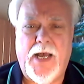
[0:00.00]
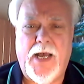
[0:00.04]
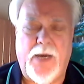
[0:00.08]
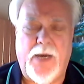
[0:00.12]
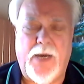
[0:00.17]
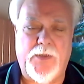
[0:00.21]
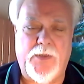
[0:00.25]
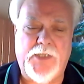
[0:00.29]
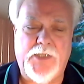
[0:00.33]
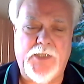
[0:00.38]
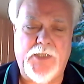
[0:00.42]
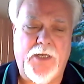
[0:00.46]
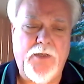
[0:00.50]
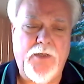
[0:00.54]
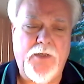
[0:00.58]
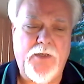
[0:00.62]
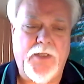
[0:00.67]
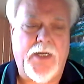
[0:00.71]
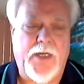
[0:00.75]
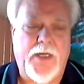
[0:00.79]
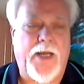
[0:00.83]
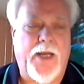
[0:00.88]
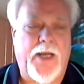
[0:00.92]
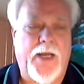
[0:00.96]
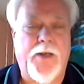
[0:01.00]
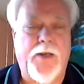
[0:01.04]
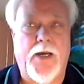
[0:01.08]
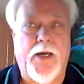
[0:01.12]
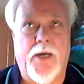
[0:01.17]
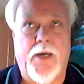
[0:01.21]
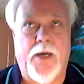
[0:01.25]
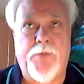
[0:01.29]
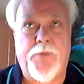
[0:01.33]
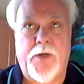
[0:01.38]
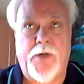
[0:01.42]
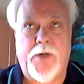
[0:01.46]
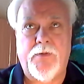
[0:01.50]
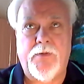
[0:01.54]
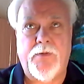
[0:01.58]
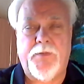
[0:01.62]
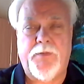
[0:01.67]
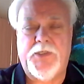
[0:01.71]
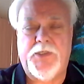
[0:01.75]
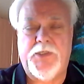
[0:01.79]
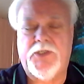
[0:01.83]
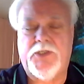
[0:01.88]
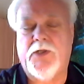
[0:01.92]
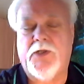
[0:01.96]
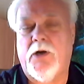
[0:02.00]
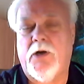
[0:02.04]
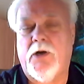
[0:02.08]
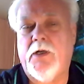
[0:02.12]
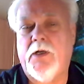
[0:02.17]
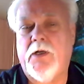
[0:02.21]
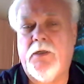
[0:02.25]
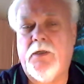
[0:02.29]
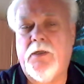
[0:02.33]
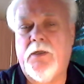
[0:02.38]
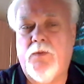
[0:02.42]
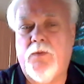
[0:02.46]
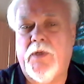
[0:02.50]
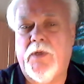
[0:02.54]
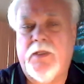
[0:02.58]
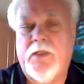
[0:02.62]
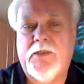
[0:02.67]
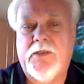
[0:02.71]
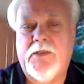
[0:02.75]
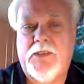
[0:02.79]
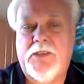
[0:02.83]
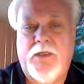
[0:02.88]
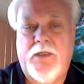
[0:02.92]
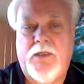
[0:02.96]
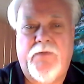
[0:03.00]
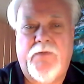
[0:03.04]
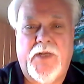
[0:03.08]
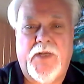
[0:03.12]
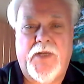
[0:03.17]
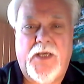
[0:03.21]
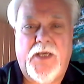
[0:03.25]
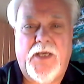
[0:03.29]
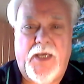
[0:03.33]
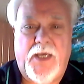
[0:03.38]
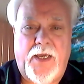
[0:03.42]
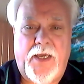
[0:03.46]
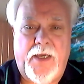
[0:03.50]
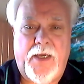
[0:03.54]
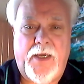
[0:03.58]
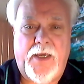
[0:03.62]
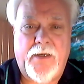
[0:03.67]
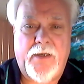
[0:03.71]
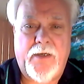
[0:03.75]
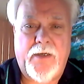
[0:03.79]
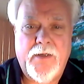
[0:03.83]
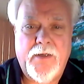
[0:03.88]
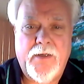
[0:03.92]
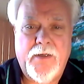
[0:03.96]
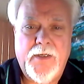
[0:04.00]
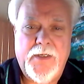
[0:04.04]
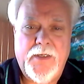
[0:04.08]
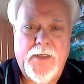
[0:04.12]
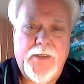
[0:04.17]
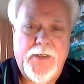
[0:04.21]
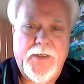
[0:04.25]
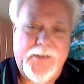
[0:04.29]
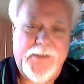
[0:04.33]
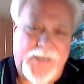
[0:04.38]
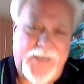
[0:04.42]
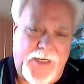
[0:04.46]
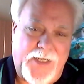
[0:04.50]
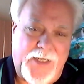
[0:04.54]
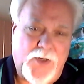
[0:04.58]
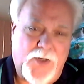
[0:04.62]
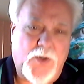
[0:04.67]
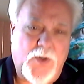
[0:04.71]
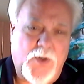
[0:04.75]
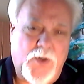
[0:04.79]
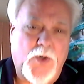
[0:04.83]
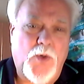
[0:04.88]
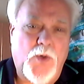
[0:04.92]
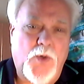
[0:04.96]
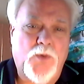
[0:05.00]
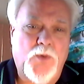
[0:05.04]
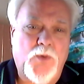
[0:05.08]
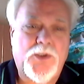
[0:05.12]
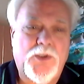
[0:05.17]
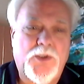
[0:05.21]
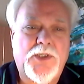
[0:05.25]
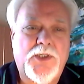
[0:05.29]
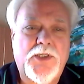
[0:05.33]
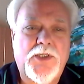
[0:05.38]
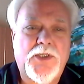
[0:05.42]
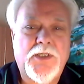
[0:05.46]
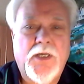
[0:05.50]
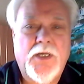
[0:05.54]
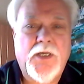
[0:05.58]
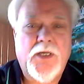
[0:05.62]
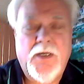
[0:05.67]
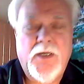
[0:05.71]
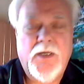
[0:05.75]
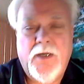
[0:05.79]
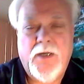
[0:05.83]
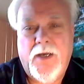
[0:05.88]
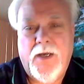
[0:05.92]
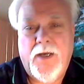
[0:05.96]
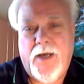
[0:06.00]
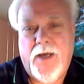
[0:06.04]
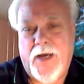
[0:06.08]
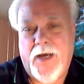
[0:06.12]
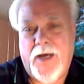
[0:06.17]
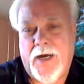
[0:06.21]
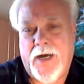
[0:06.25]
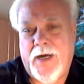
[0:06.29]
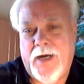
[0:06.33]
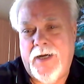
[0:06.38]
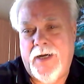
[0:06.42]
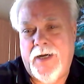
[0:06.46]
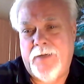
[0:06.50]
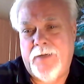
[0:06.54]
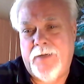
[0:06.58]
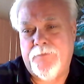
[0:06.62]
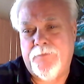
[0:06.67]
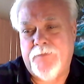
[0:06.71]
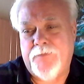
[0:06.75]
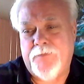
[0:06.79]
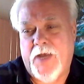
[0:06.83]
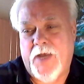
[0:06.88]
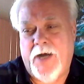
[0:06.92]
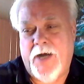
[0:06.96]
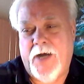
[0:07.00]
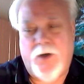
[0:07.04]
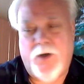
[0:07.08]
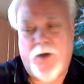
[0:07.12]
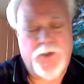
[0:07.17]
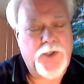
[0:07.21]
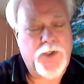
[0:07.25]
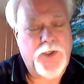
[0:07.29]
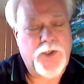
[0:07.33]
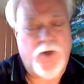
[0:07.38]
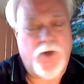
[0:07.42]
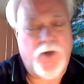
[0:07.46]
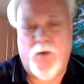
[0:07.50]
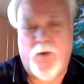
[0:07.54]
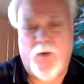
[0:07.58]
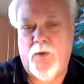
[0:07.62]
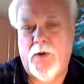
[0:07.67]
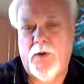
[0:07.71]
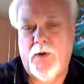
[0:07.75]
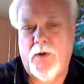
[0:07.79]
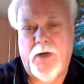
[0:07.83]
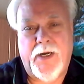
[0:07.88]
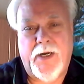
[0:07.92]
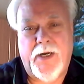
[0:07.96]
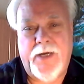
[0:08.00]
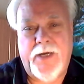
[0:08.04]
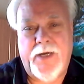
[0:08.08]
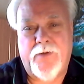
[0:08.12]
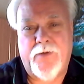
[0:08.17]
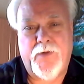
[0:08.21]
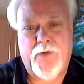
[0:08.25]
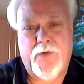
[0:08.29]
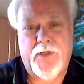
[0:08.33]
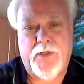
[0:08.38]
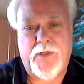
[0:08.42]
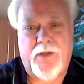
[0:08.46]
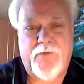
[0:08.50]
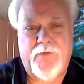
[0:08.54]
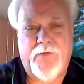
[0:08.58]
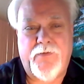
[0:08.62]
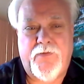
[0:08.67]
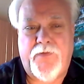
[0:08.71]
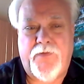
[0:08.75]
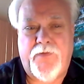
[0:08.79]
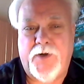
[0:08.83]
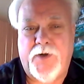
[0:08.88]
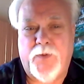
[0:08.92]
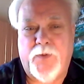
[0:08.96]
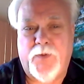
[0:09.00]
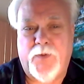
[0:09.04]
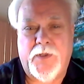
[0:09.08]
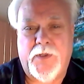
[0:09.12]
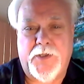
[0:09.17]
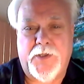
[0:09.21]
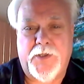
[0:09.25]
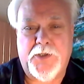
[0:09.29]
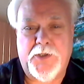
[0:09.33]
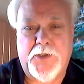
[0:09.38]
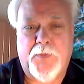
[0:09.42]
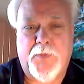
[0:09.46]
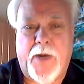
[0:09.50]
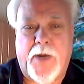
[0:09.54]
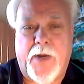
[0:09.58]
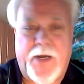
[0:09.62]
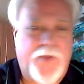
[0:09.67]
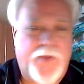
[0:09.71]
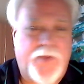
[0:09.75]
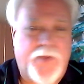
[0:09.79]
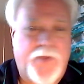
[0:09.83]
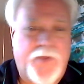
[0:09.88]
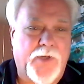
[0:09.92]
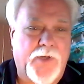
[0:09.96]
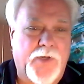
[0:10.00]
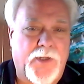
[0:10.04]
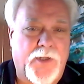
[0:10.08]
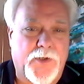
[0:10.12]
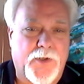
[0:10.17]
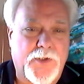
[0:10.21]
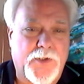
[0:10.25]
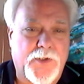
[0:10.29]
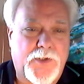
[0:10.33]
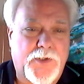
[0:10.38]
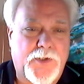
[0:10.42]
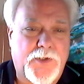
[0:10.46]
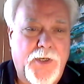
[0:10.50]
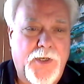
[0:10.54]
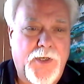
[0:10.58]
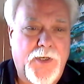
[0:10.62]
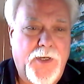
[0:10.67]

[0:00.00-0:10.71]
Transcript: I will tell you that I, I probably started with Stephen King, Dean Koontz. Um, I also I had a real love affair with the spy thrillers.